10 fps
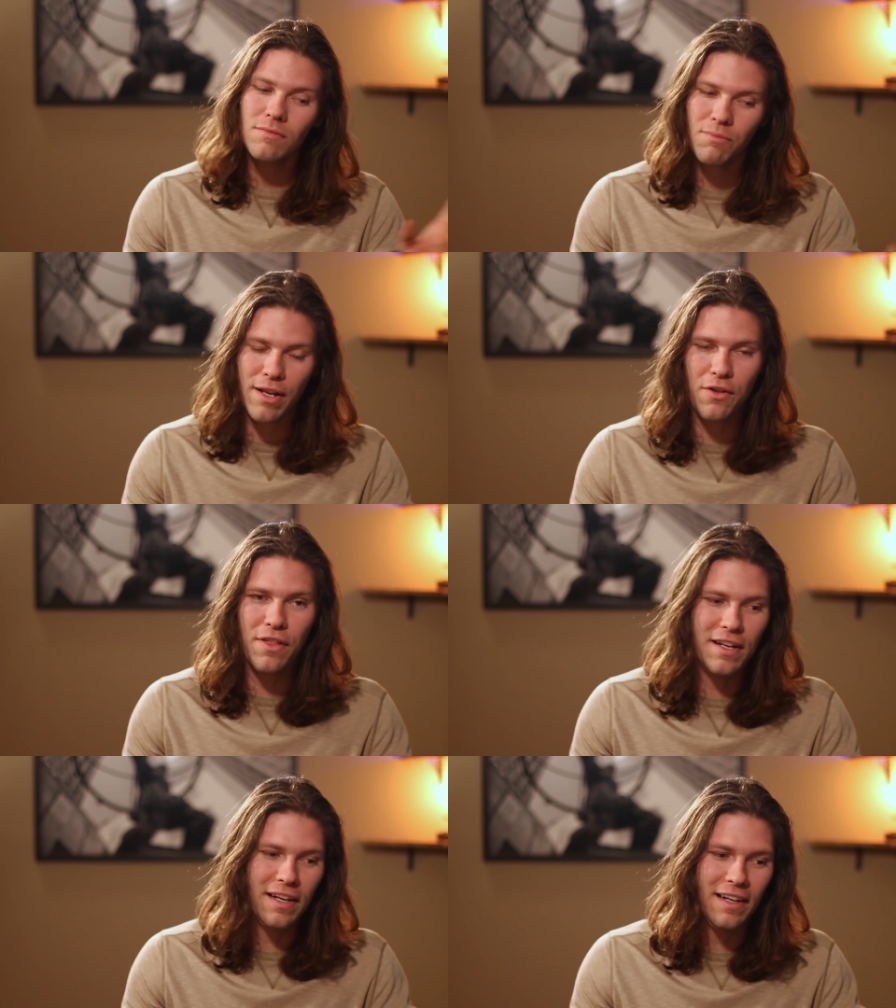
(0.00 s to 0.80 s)
Better
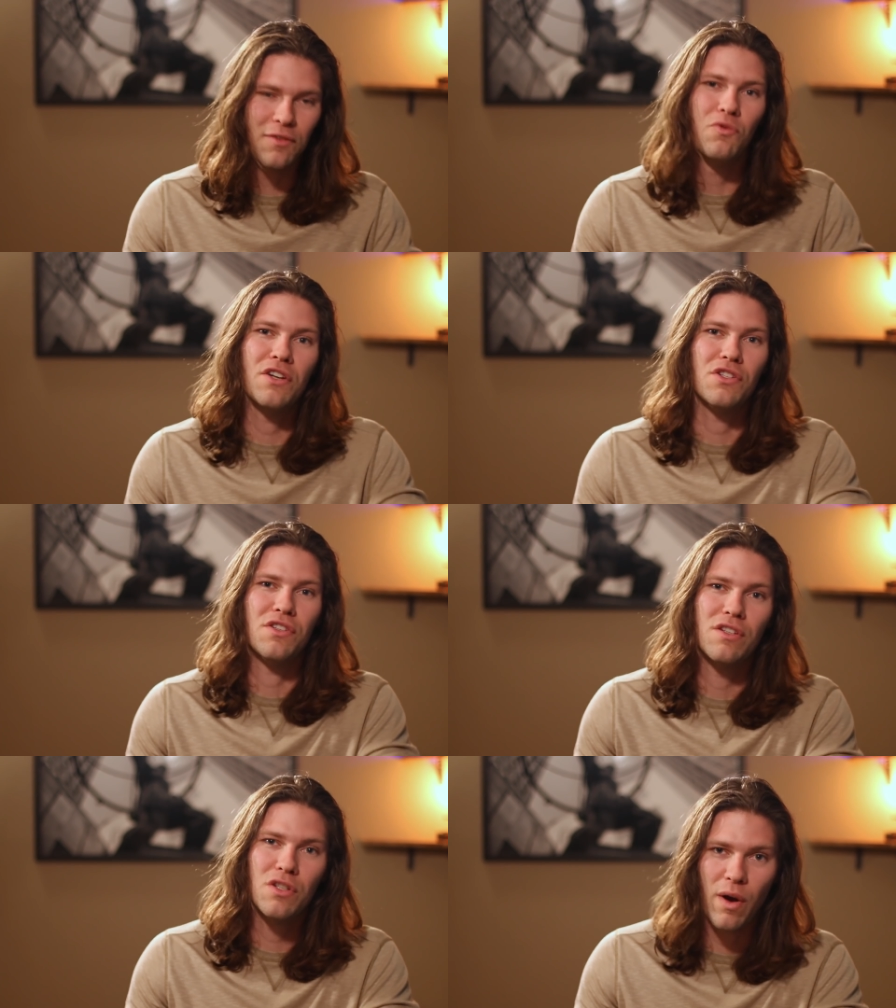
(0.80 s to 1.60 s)
than
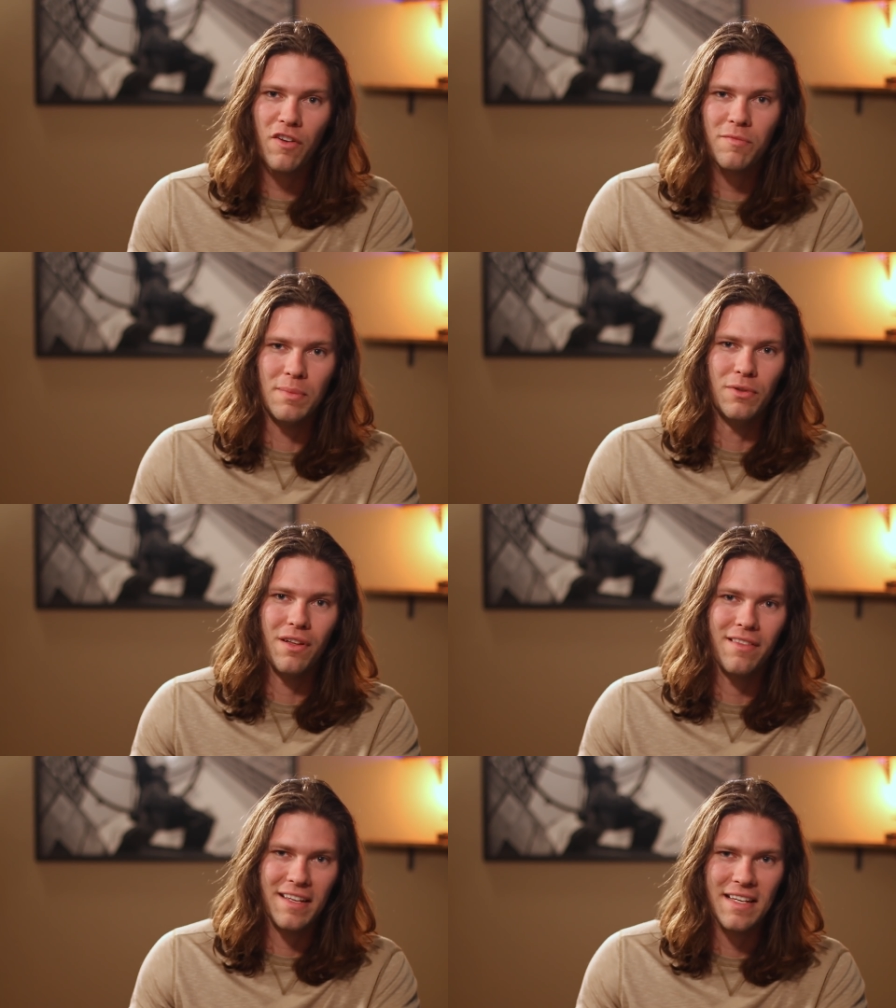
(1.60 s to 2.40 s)
Russia's 12
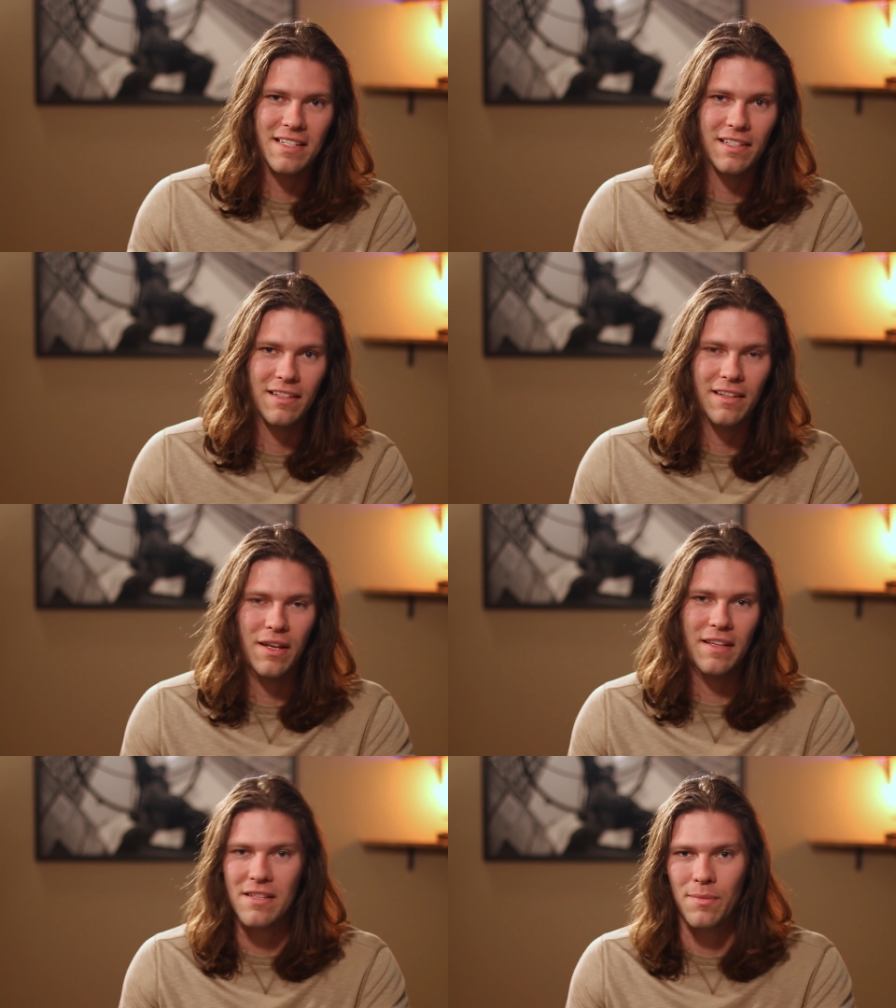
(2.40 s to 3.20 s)
people they tested
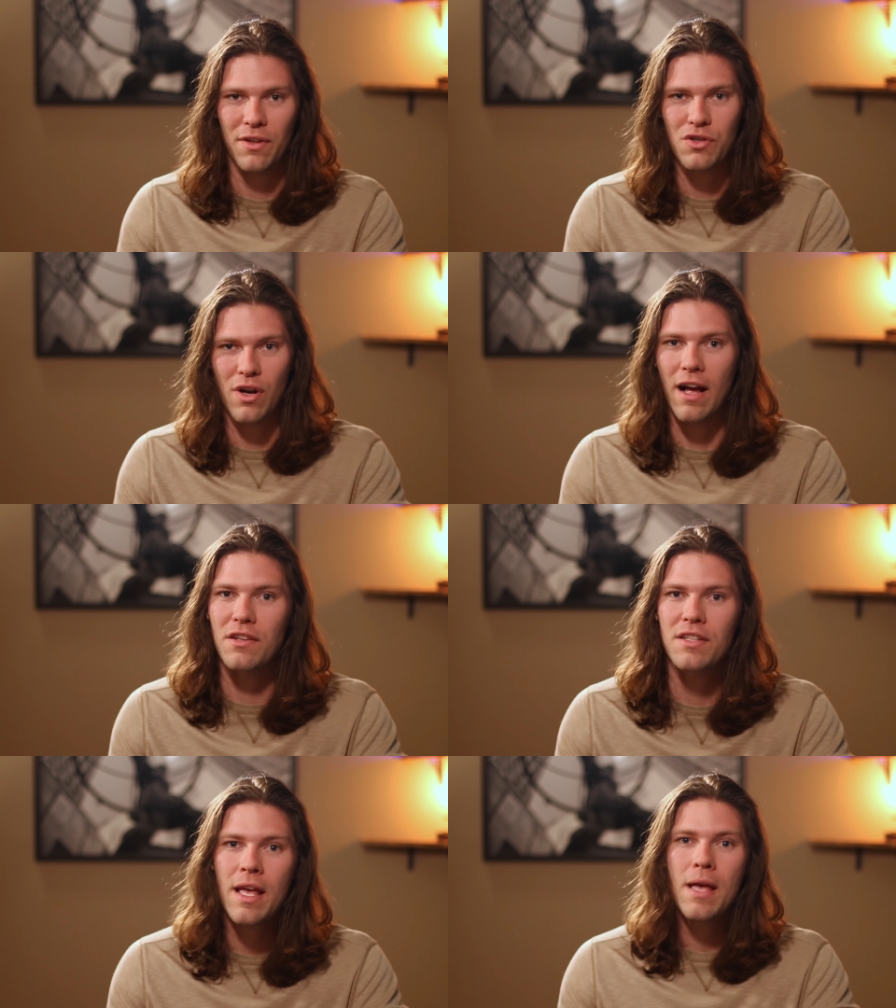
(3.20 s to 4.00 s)
in some of their trials.